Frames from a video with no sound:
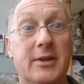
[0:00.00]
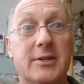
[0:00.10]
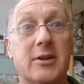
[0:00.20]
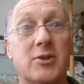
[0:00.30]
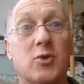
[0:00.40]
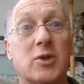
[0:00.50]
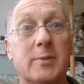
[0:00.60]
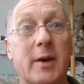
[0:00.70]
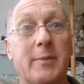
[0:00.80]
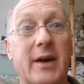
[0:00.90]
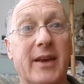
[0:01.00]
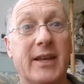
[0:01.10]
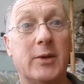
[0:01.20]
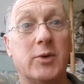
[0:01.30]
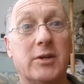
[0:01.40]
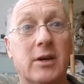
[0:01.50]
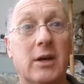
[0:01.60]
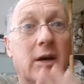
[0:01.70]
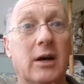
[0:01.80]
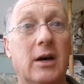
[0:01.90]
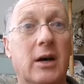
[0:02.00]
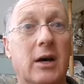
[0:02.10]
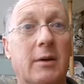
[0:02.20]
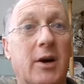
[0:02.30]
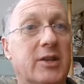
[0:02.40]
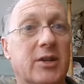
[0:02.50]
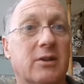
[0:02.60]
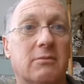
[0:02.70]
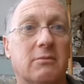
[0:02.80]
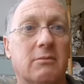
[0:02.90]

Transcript: Don't talk to me about that, Edward. I didn't